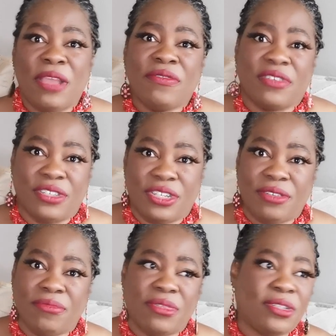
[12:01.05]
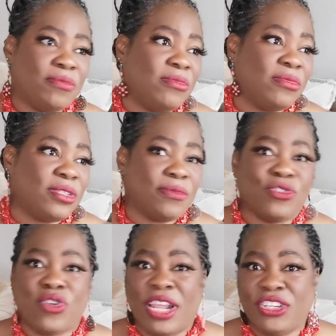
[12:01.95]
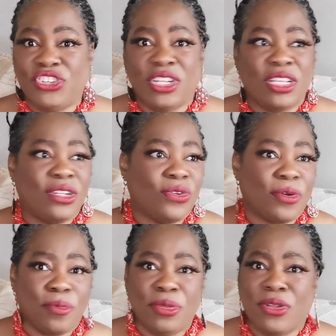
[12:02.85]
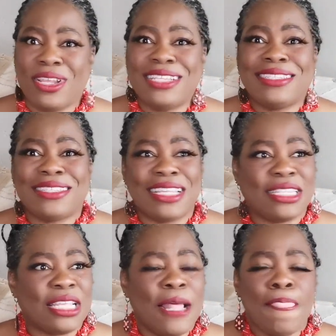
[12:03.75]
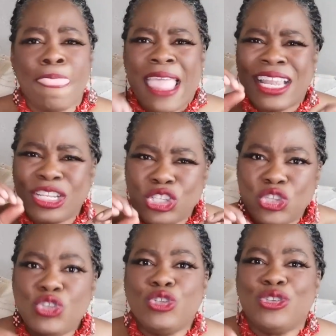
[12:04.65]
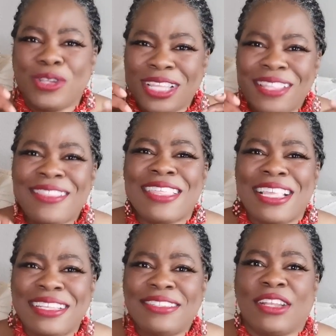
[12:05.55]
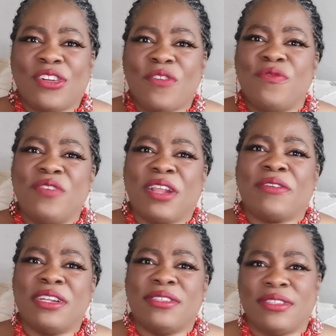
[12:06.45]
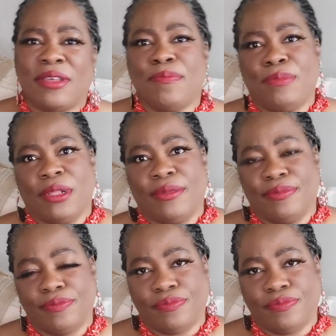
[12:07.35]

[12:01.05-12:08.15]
beverage, some dry gin or beer. It's usually things that are very simple.